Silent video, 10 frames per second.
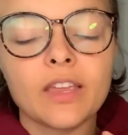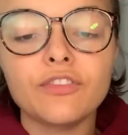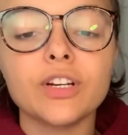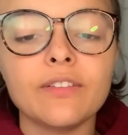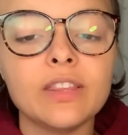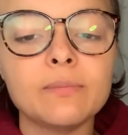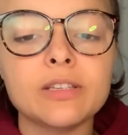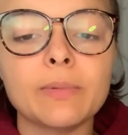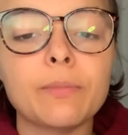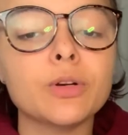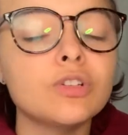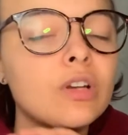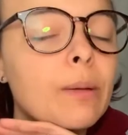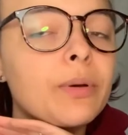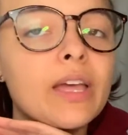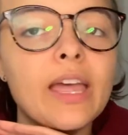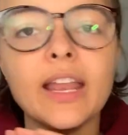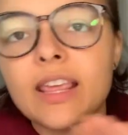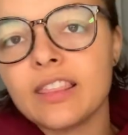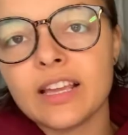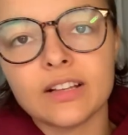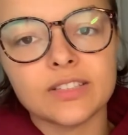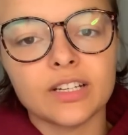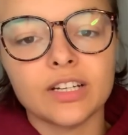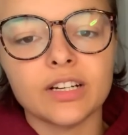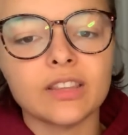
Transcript: you're giving them this paper, do not put anything else on here.